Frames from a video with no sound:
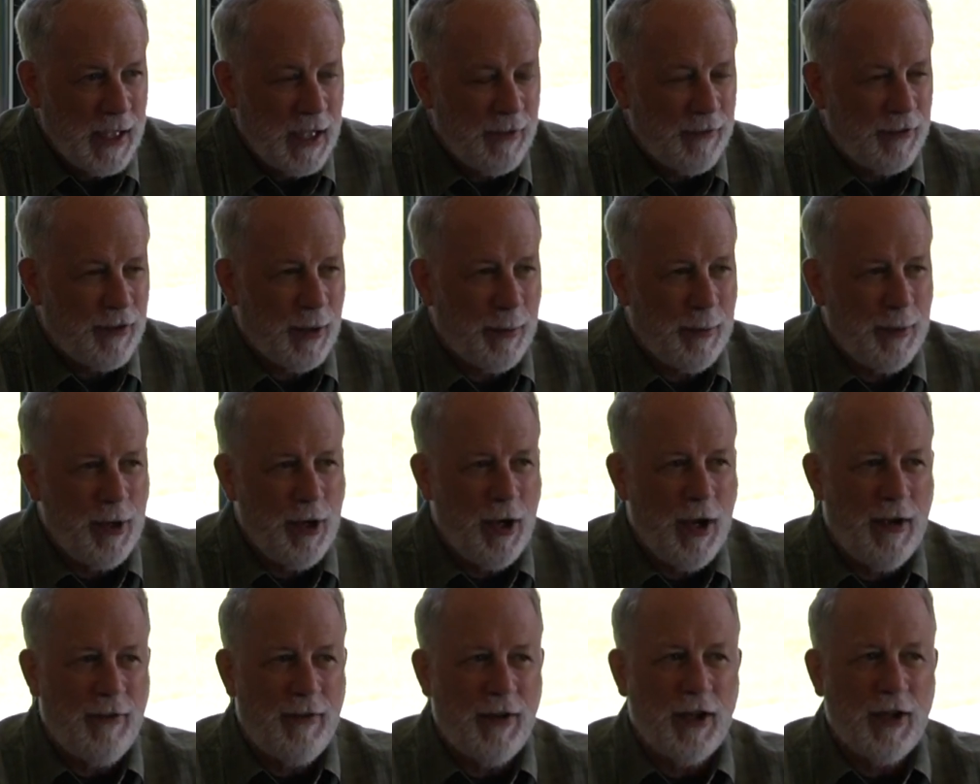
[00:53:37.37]
Some of you
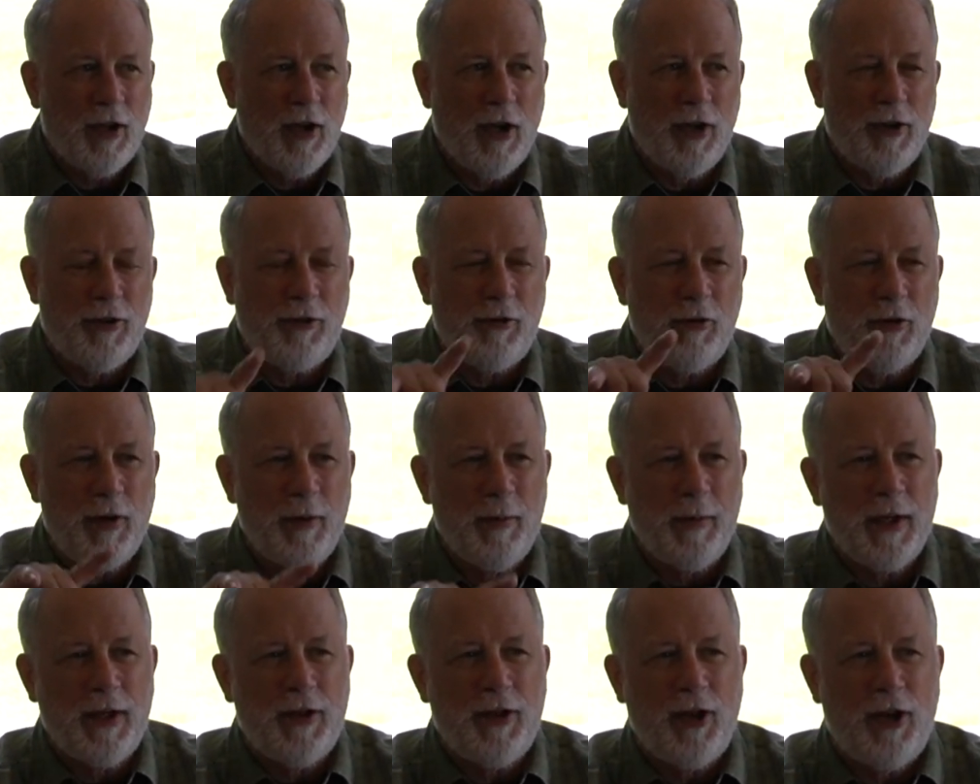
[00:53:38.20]
haven't gone through
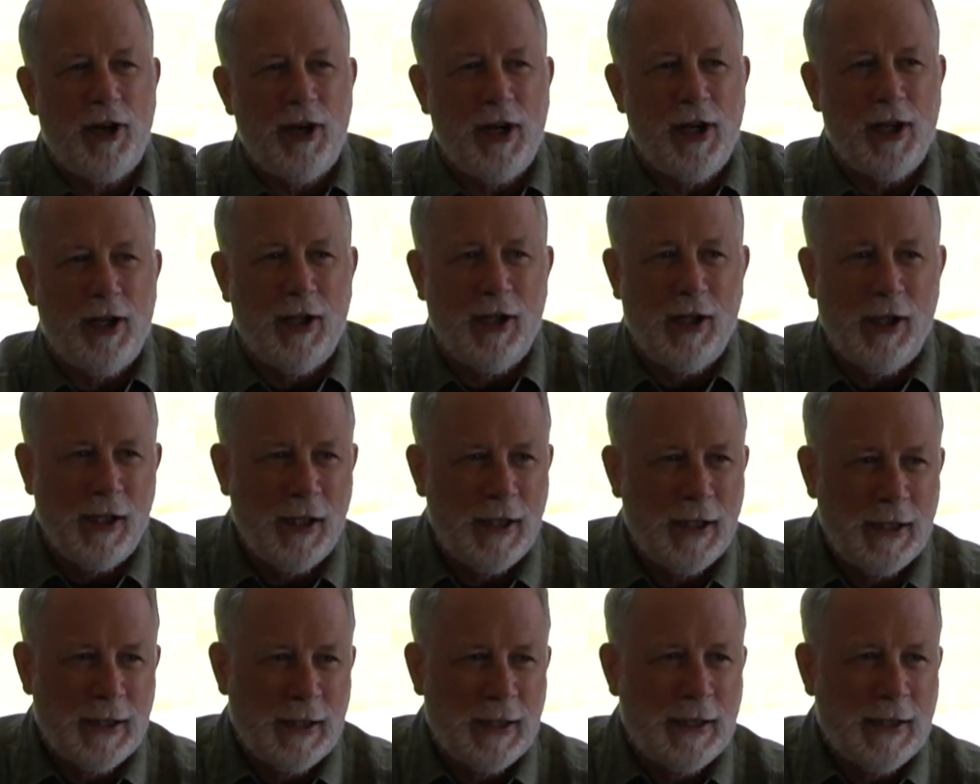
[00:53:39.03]
the
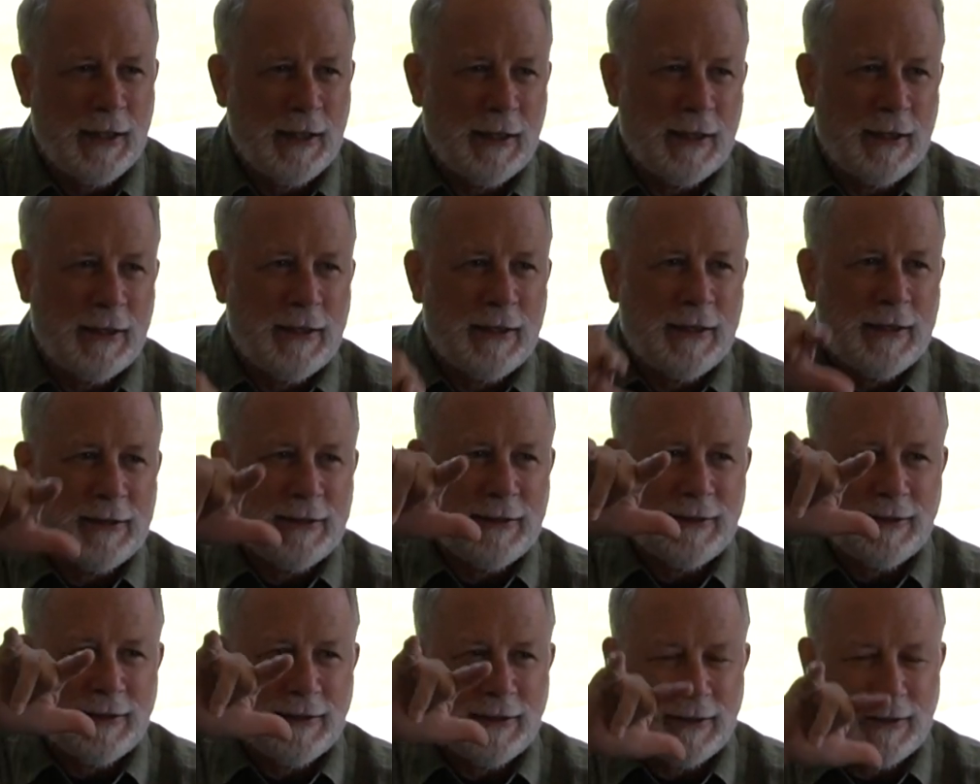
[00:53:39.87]
material.
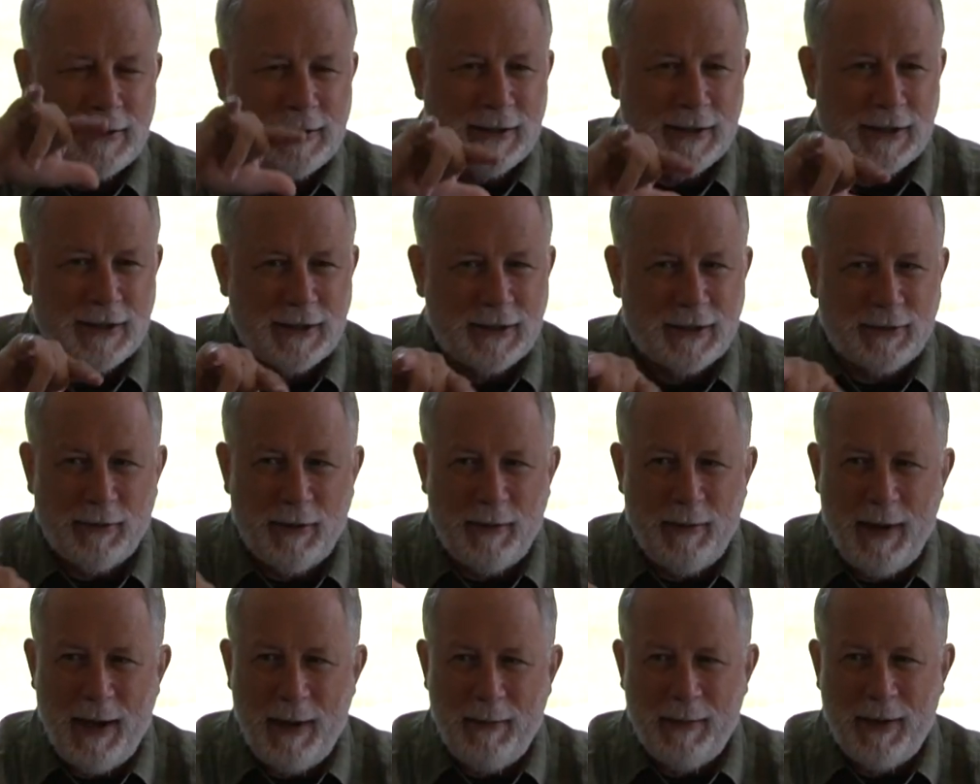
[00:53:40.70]
Just
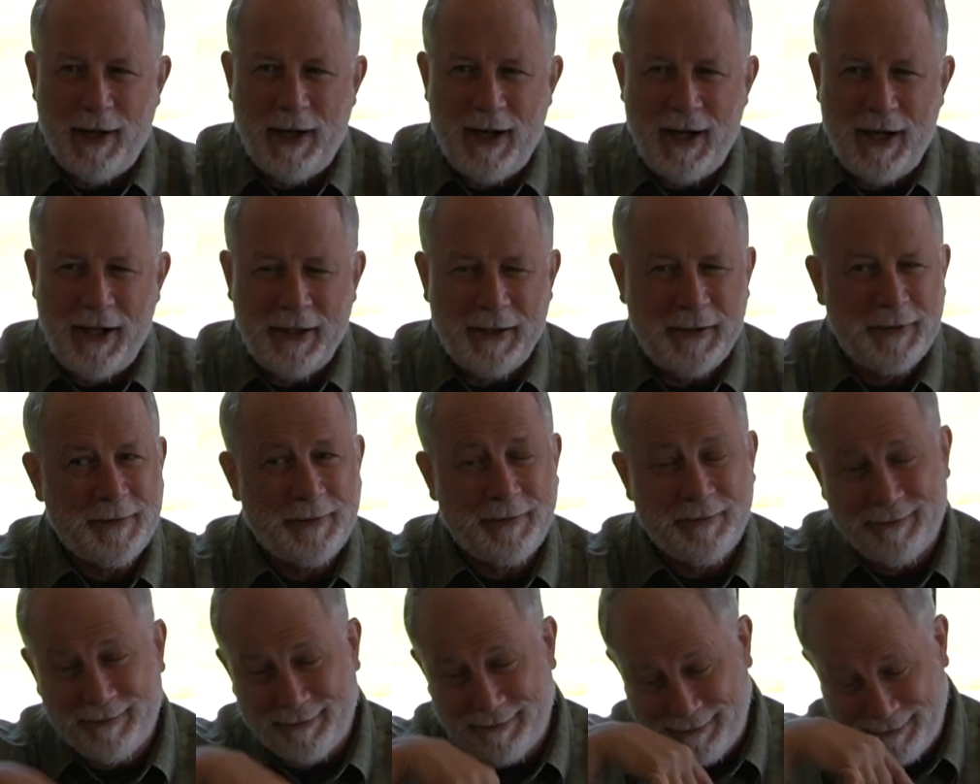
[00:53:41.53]

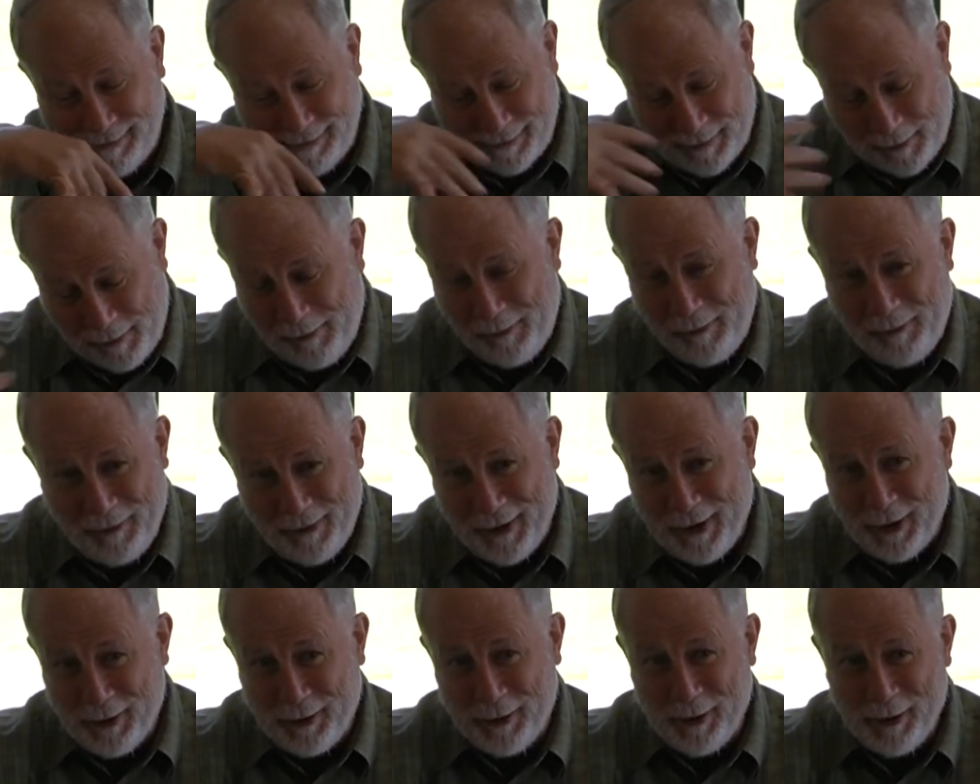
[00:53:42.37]
remember,
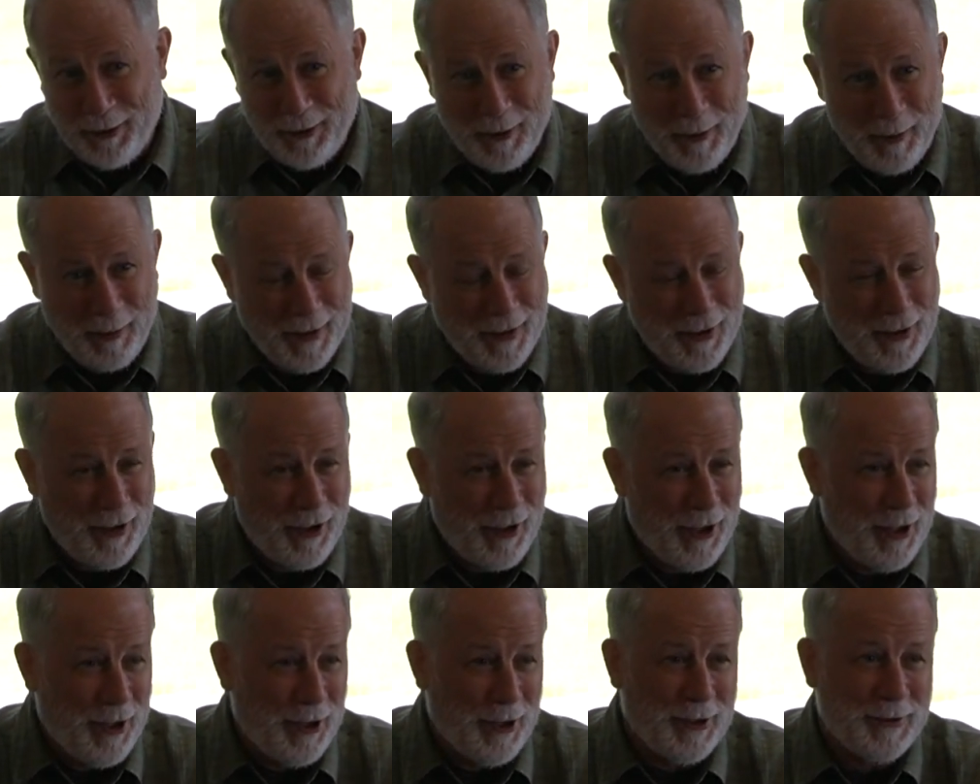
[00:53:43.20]
go through
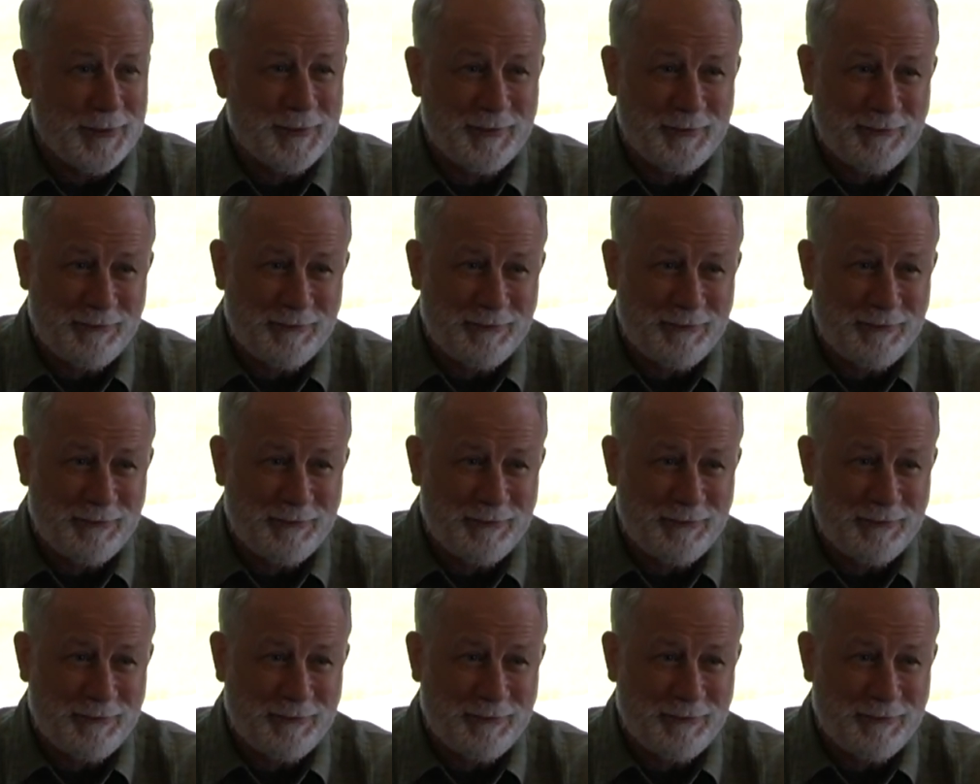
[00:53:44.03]
material.